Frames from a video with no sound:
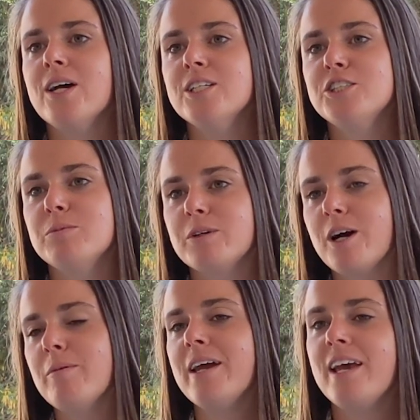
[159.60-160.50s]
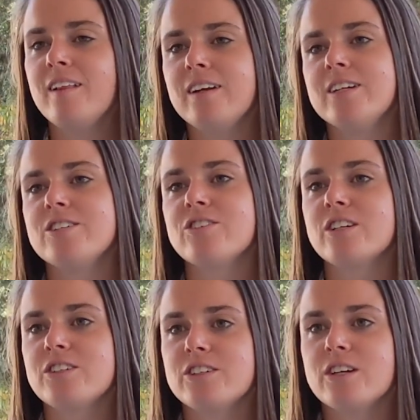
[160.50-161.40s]
To become a hang gliding
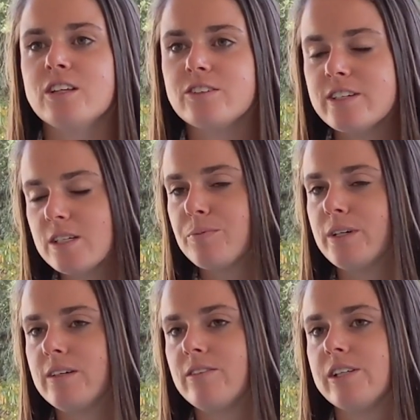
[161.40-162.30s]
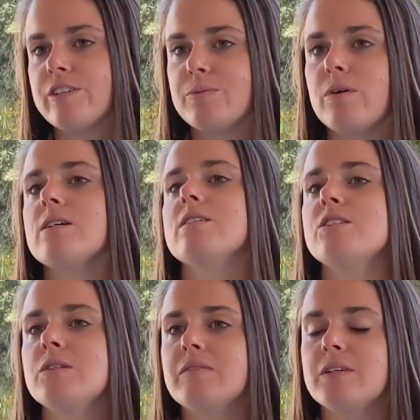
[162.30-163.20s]
instructor, there is a pretty rigorous process you
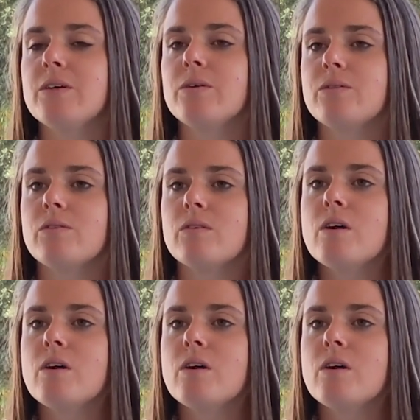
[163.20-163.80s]
have to go through.